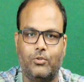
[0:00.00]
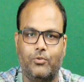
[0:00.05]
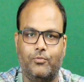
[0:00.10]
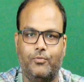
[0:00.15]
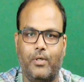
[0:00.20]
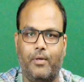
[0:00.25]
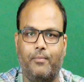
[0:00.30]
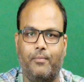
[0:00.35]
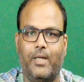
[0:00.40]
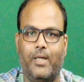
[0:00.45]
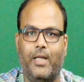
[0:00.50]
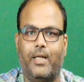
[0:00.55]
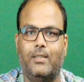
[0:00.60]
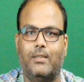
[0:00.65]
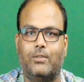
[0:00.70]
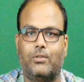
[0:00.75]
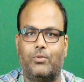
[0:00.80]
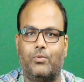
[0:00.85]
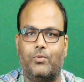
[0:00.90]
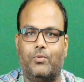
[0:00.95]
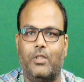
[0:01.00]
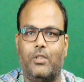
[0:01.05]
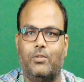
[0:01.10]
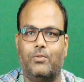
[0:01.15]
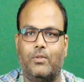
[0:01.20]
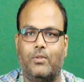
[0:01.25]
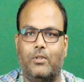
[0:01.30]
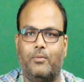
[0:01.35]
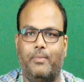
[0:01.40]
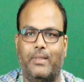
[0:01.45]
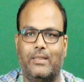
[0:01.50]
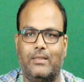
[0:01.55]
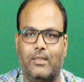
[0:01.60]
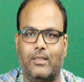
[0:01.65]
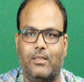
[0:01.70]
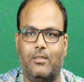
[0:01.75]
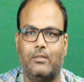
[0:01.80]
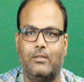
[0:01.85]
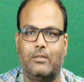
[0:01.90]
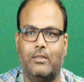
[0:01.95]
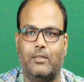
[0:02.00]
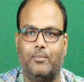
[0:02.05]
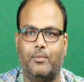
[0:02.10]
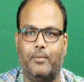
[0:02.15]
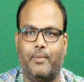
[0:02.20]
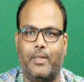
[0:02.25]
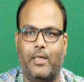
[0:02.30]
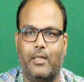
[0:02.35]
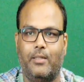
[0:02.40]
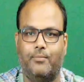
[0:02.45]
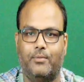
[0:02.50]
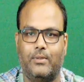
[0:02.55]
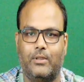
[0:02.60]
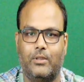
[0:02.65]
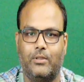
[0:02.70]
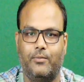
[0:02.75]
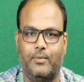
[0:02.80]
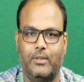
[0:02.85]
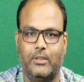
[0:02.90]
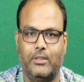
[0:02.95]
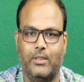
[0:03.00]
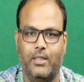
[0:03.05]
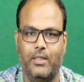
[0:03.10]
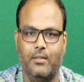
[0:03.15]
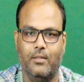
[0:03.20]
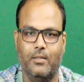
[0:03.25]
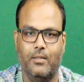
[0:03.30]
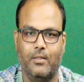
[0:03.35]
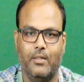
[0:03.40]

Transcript: to familiarize students with the basic concept of RF system design.